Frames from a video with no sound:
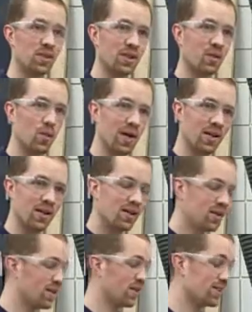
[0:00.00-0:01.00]
really
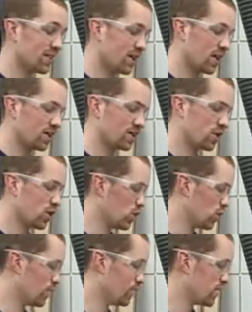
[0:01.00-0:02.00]
well is it cuts
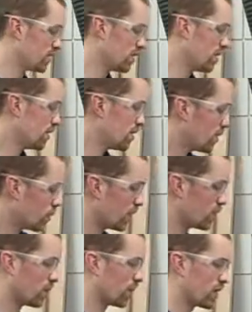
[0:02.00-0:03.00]
curves. The
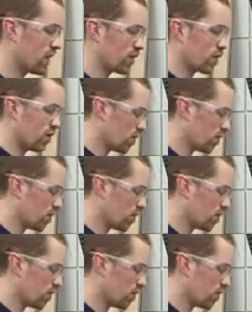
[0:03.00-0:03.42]
way you want to cut a